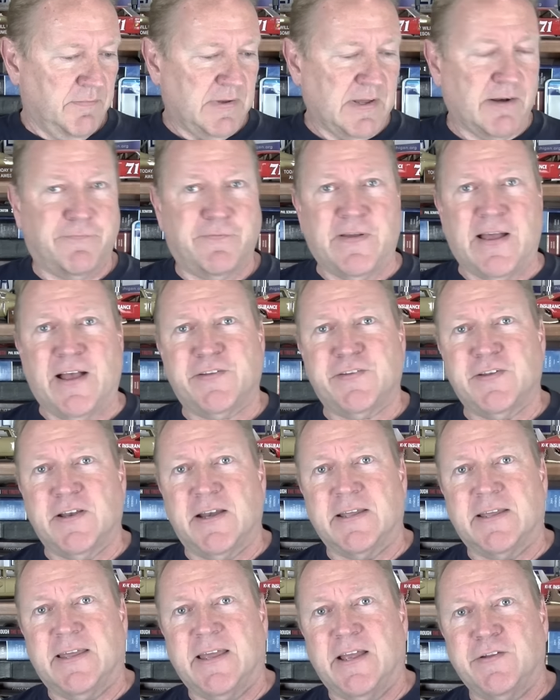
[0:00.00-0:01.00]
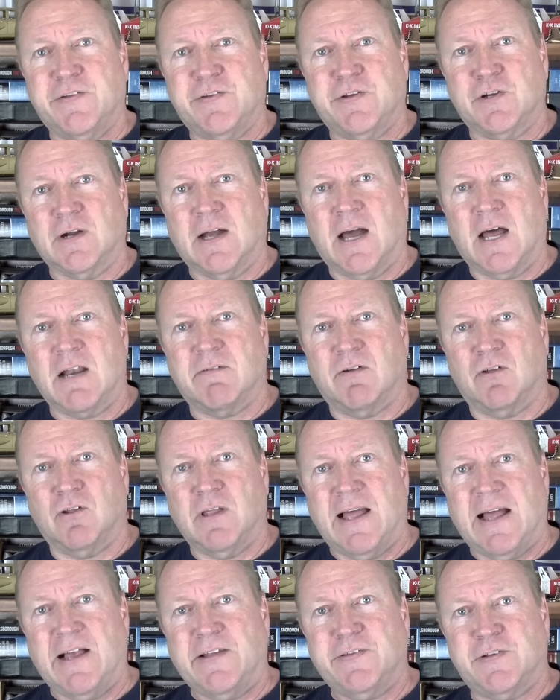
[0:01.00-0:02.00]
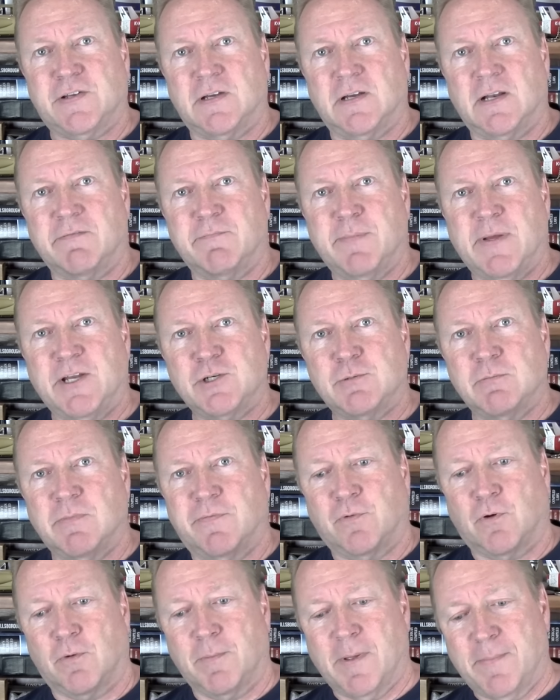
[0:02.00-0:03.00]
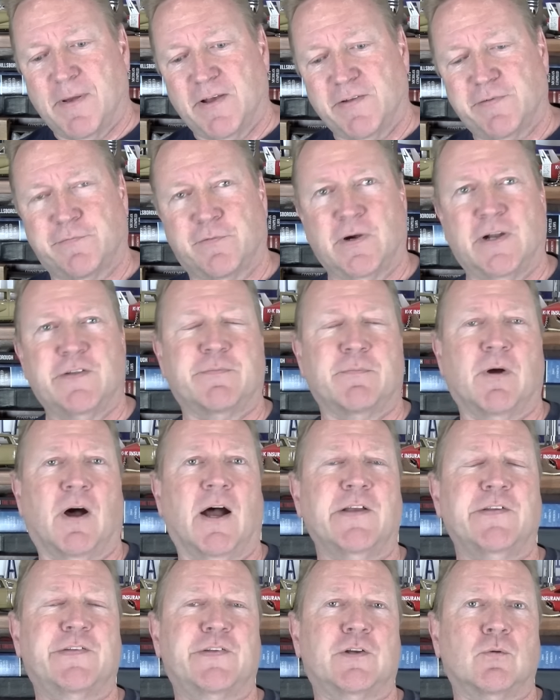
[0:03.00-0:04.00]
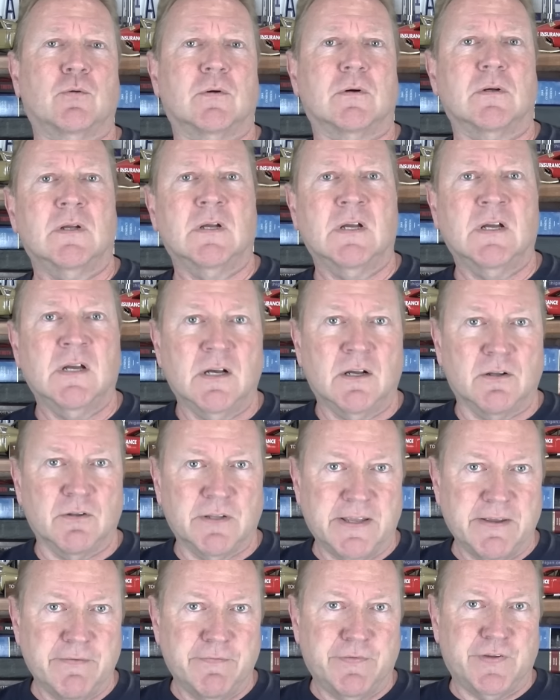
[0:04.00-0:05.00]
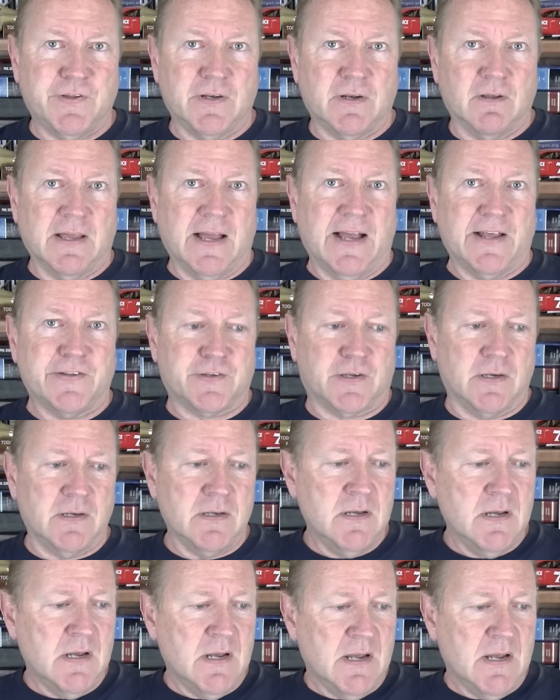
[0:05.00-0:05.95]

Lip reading: I've got a fascinating case here out of Alaska, and I've mentioned before my best friend from high school lives in Alaska.